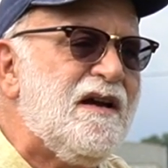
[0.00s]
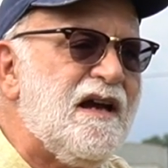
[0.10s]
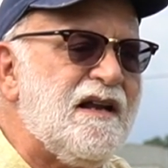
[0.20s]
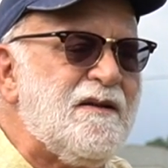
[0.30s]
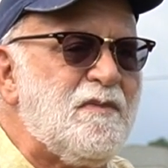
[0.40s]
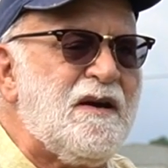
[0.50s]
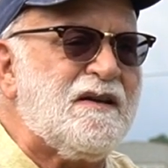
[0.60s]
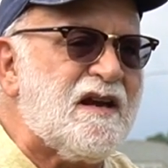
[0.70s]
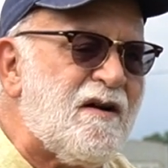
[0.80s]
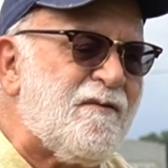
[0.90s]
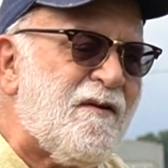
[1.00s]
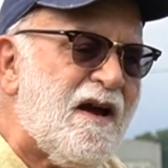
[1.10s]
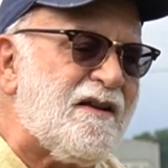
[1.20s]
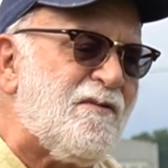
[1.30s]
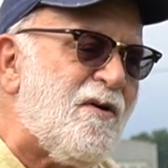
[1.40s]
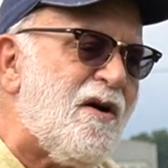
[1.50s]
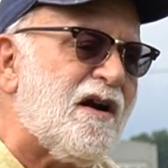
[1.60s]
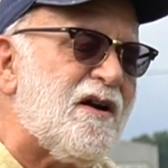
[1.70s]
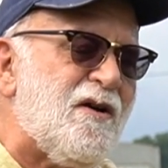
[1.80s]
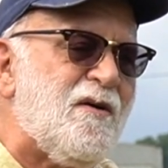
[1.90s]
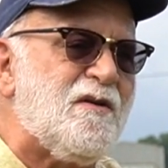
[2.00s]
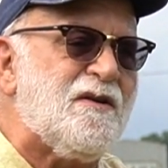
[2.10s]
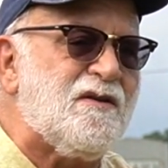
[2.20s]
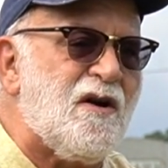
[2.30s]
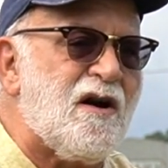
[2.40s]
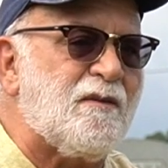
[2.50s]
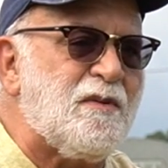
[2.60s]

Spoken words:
and then being terrified to walk home in the dark